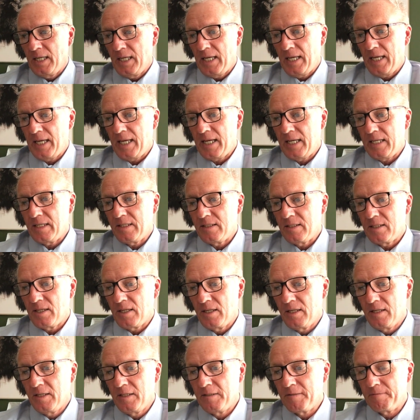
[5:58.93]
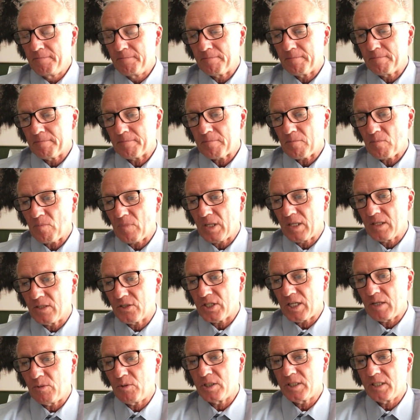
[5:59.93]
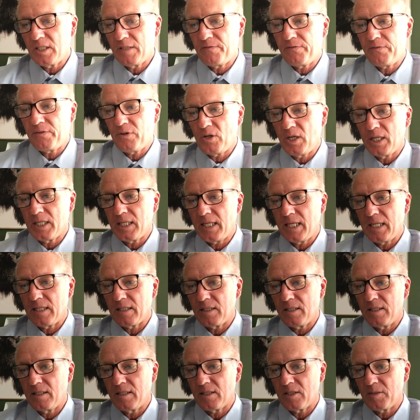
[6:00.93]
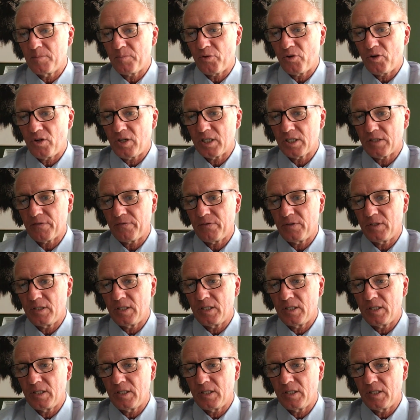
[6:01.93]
And so I did find out that the price for